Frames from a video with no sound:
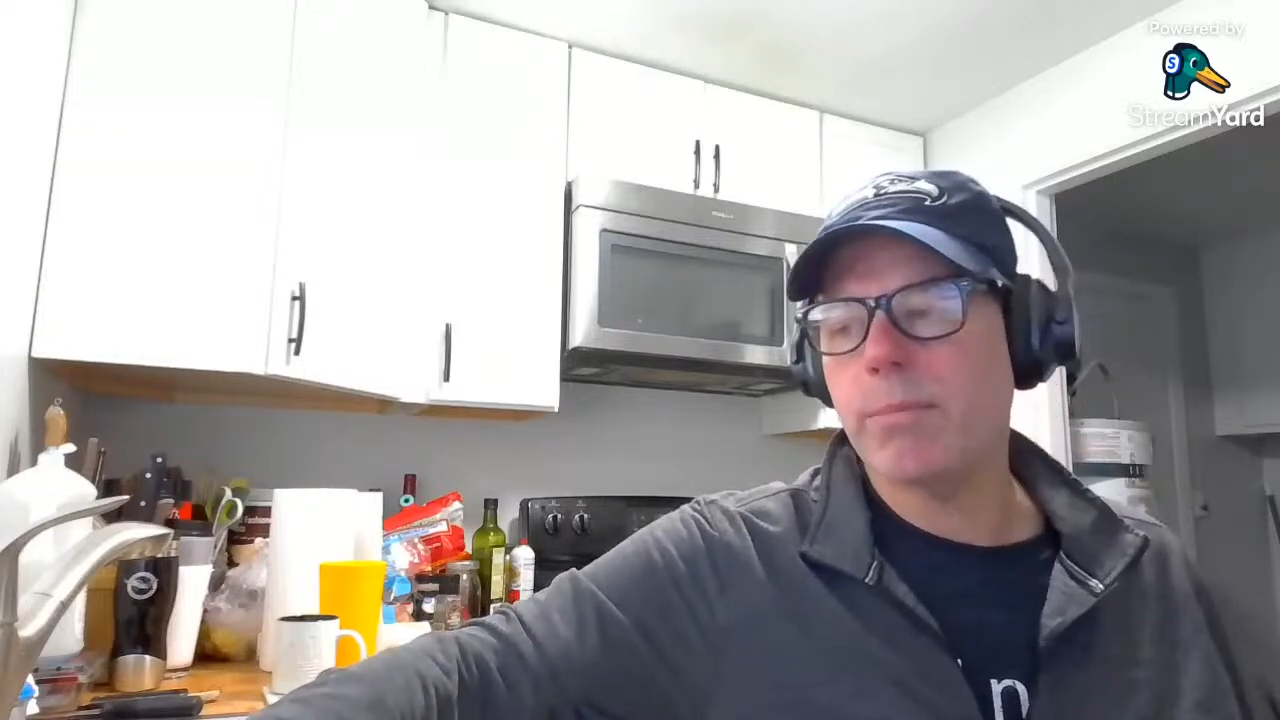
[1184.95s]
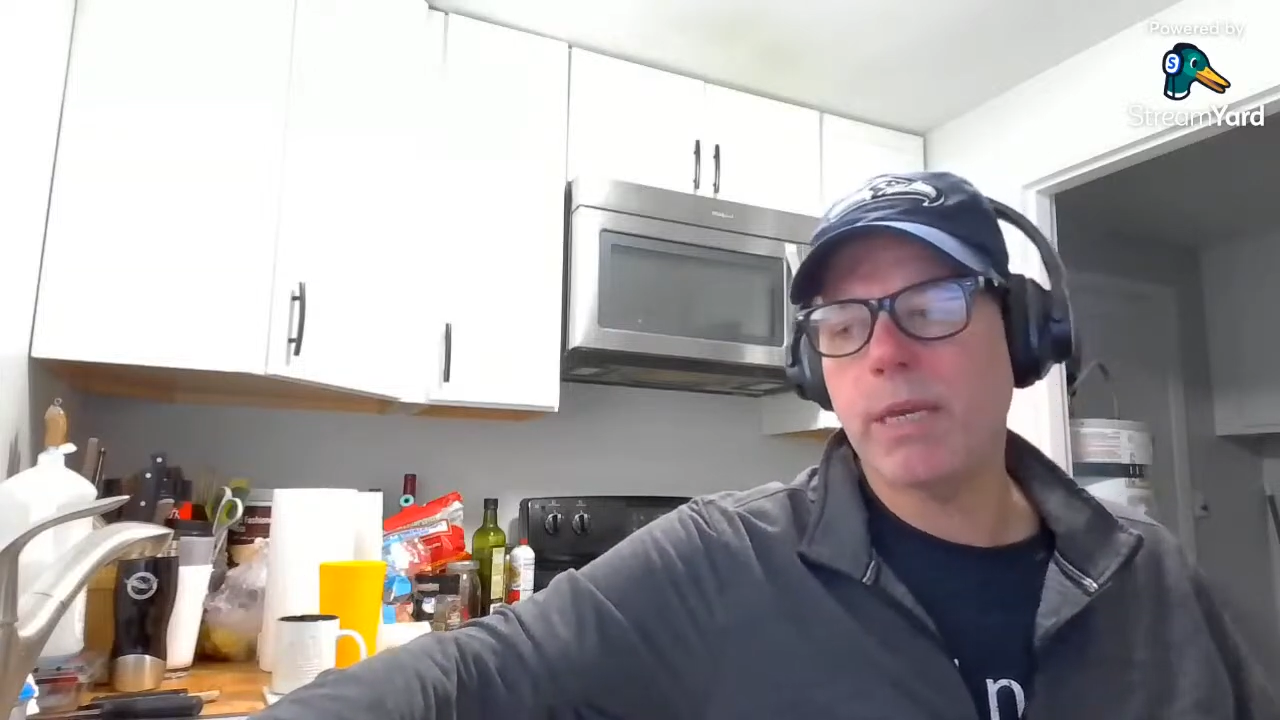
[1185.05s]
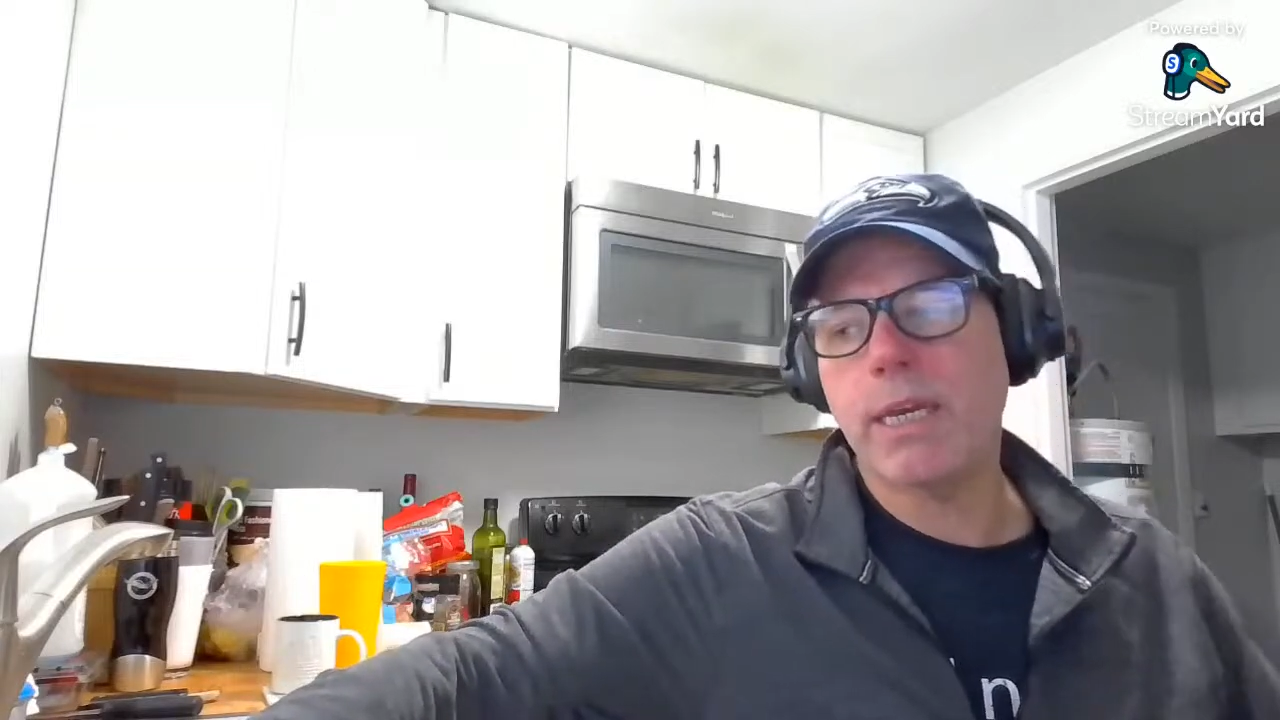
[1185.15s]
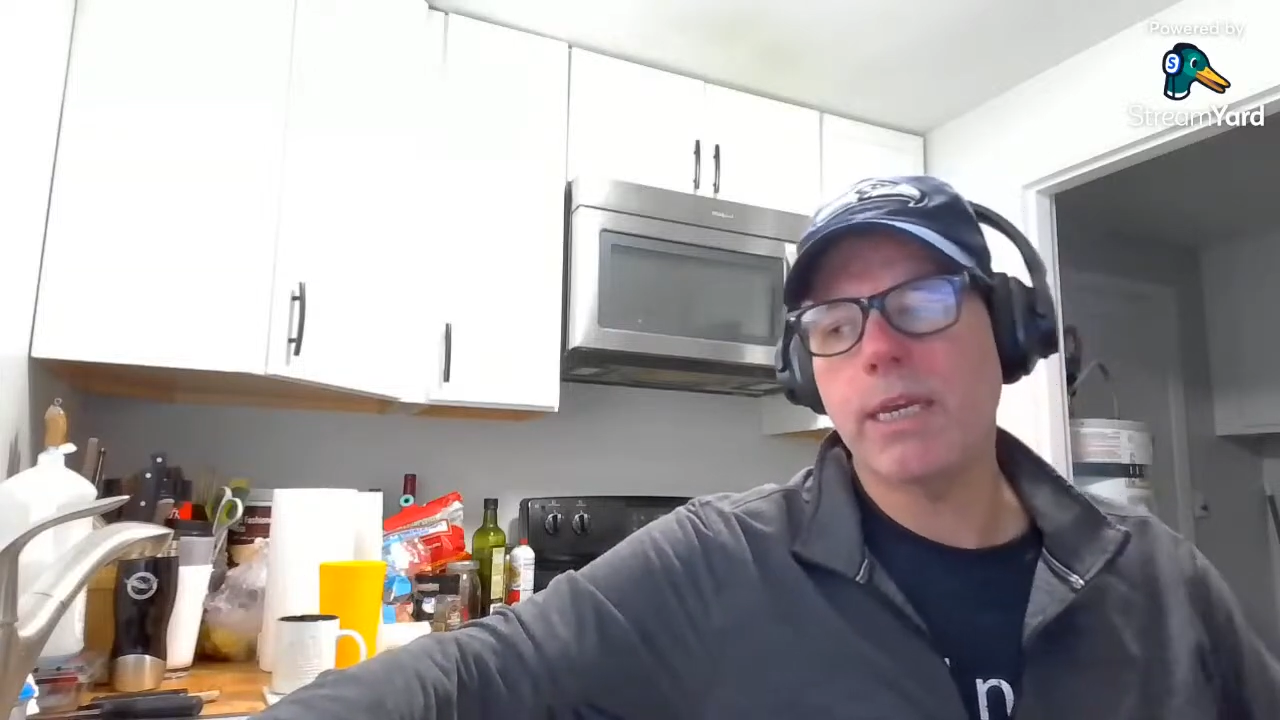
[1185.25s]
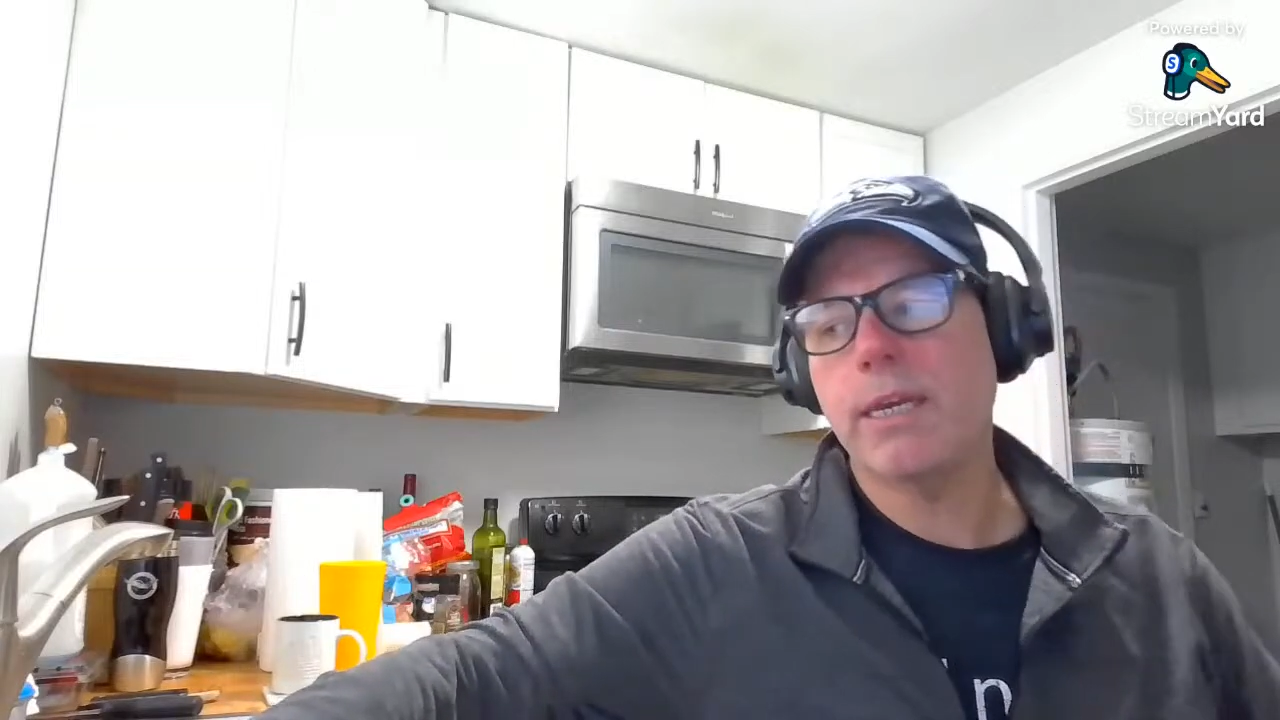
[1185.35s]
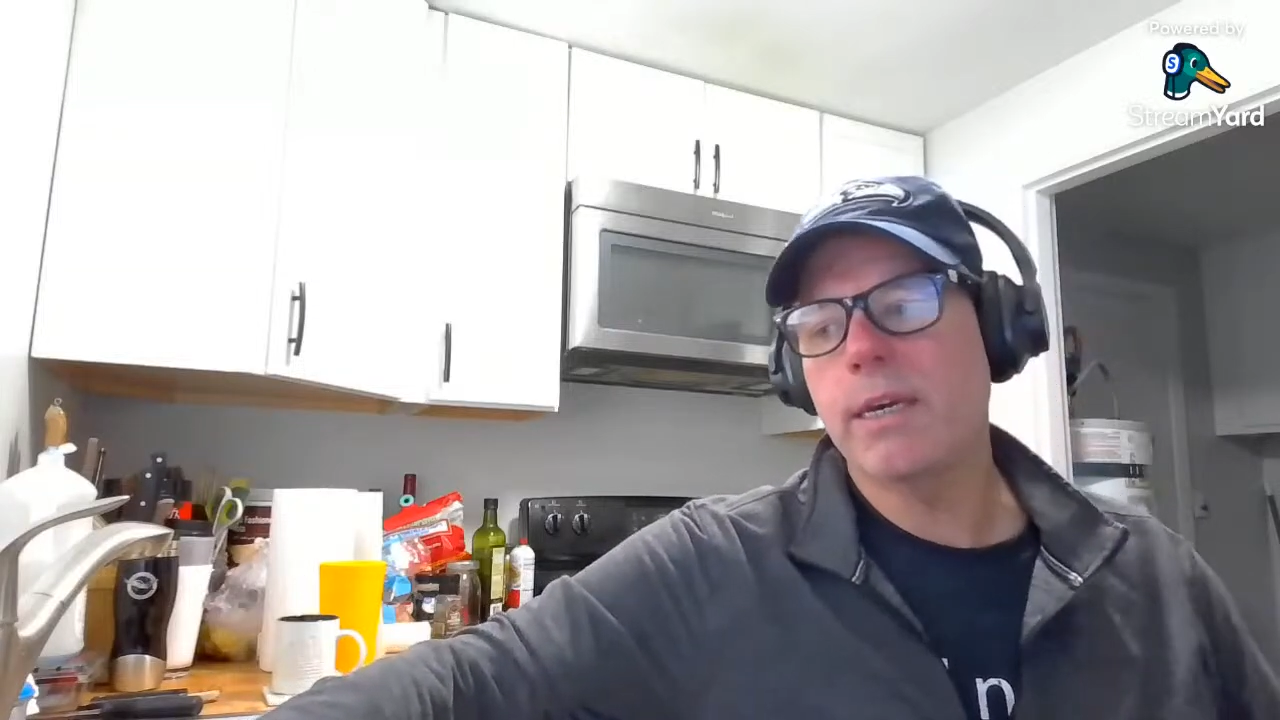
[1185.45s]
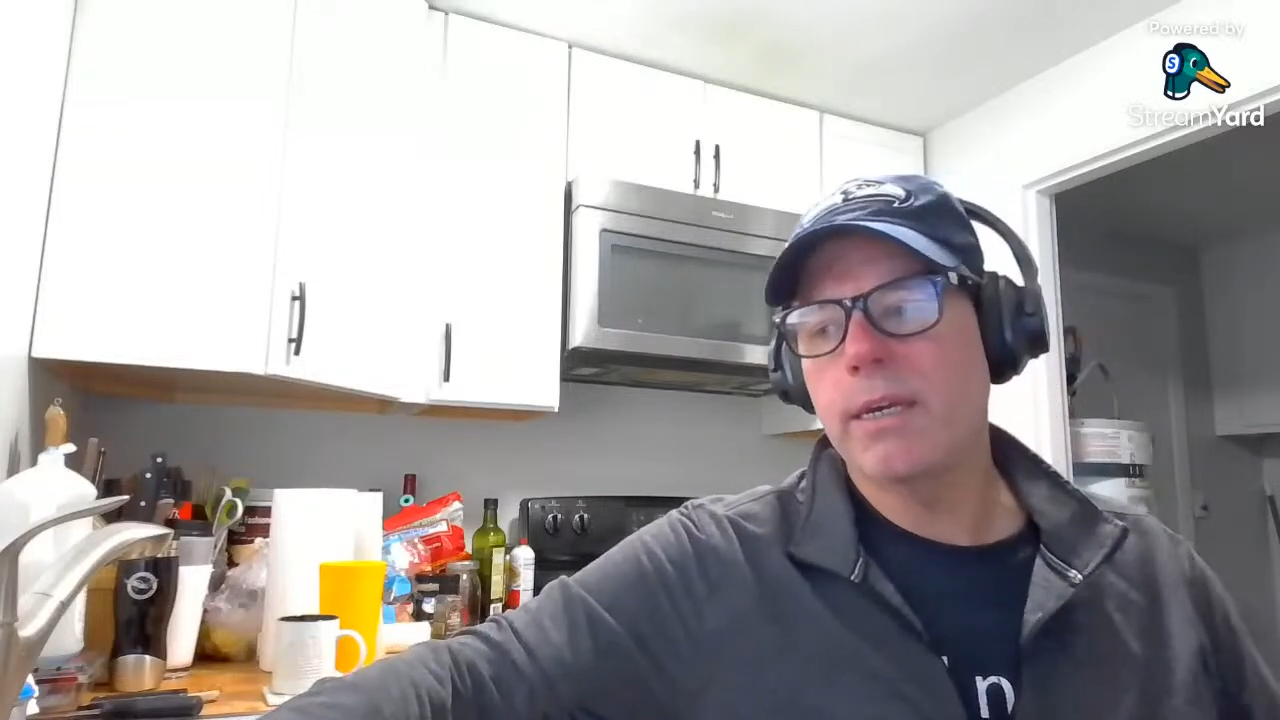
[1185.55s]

to me